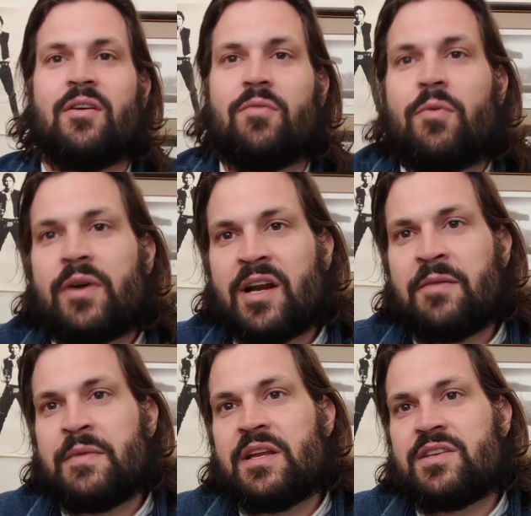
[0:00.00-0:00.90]
What we're going
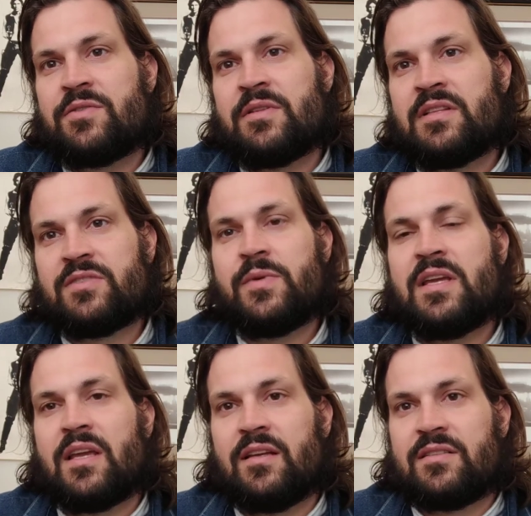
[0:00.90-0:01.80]
to be doing this
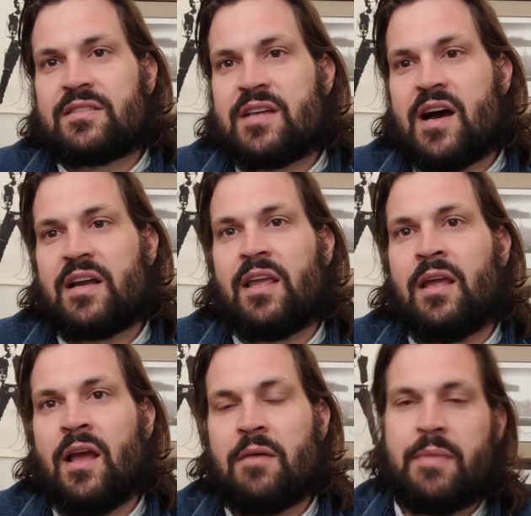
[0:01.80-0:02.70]
week is
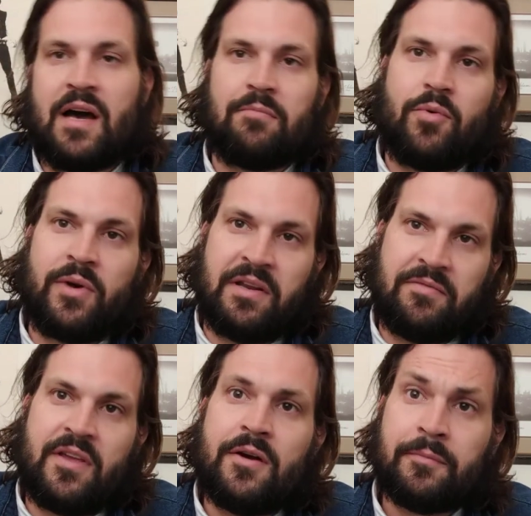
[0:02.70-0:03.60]
talking about point of
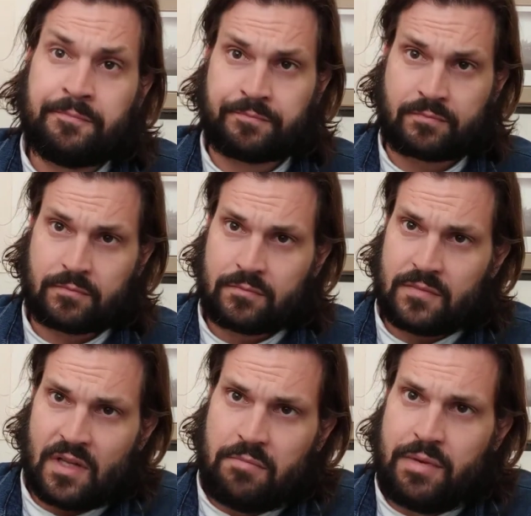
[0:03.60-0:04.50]
view,
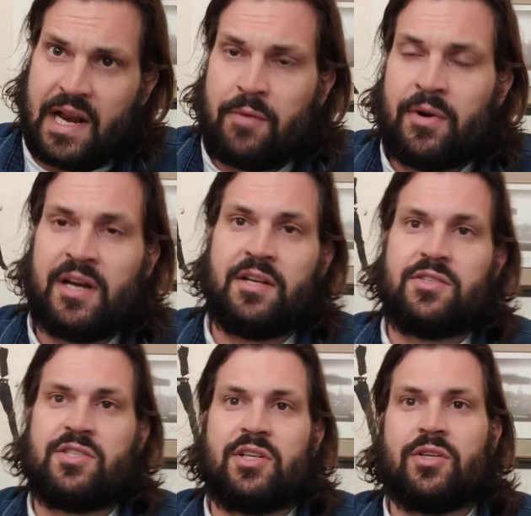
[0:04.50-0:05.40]
but I
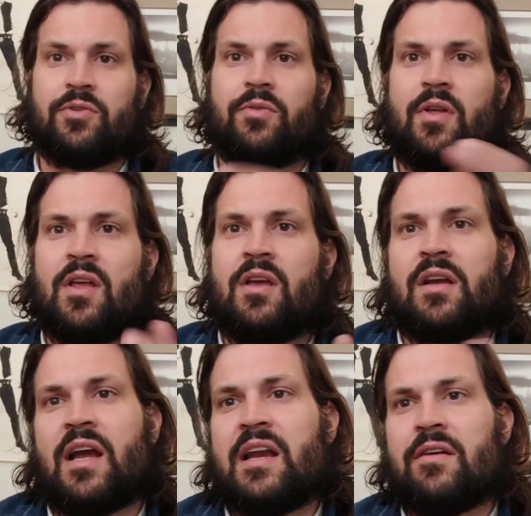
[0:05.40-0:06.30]
wanted to
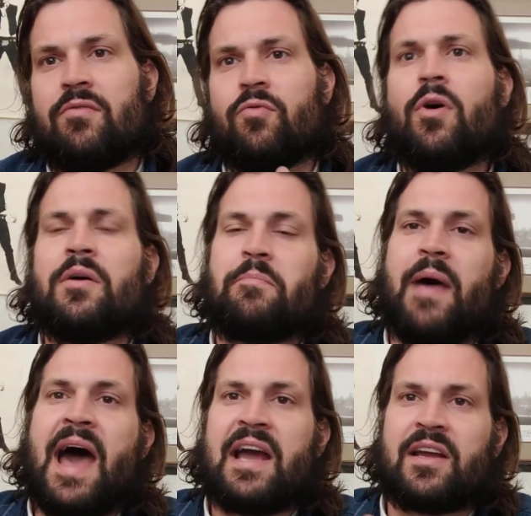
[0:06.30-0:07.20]
kind of roll it
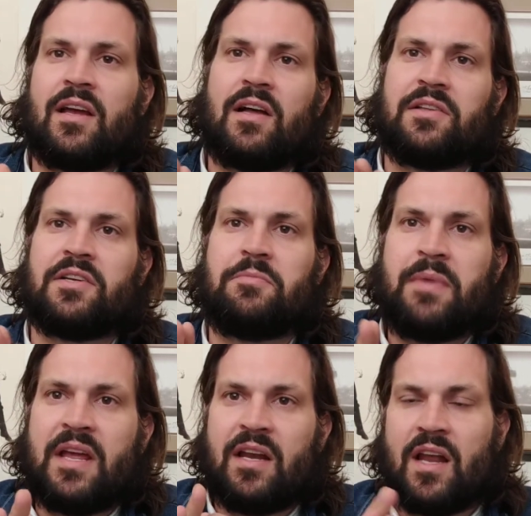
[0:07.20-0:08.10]
back a little
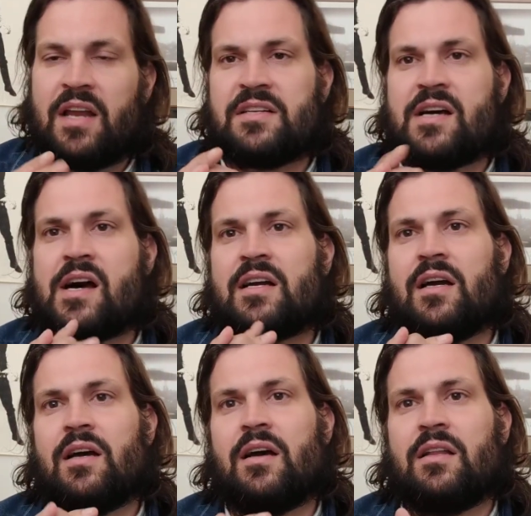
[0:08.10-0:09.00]
bit and talk
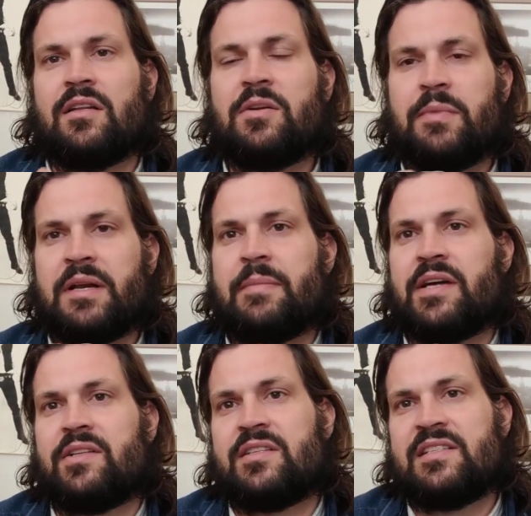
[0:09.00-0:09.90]
a little bit
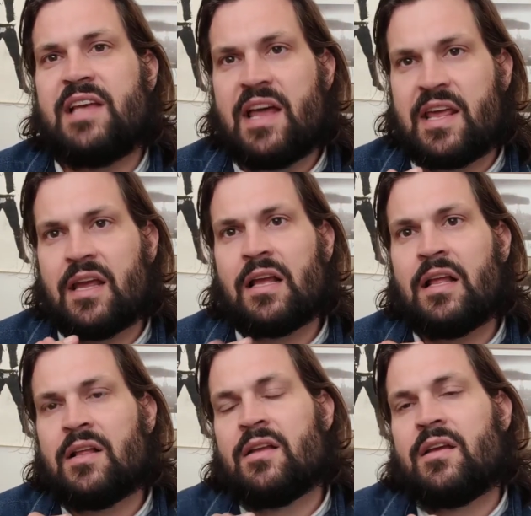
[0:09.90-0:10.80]
about setting
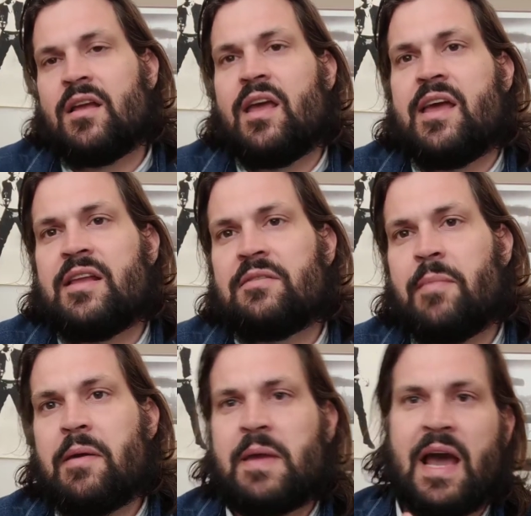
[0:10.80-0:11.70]
and
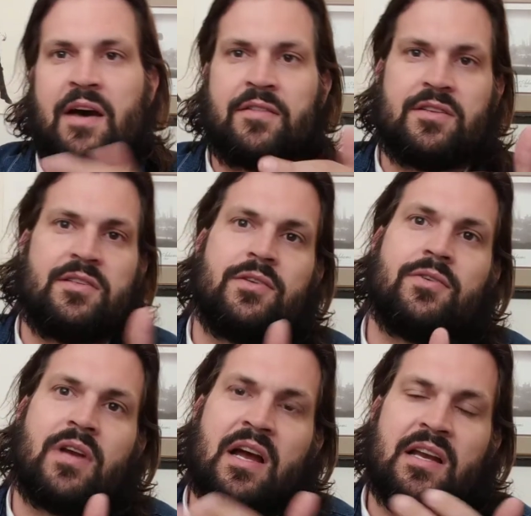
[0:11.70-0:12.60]
maybe how the
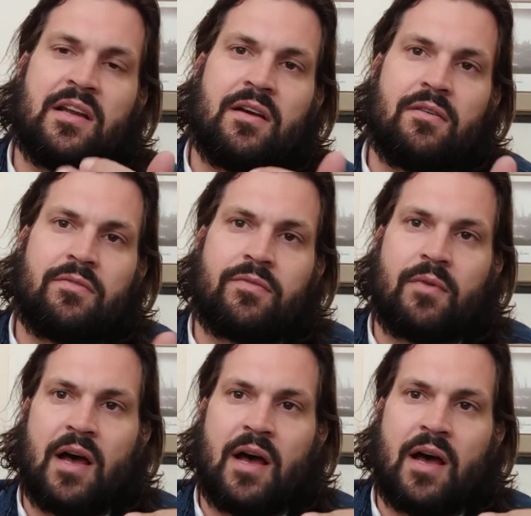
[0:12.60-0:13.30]
two kind of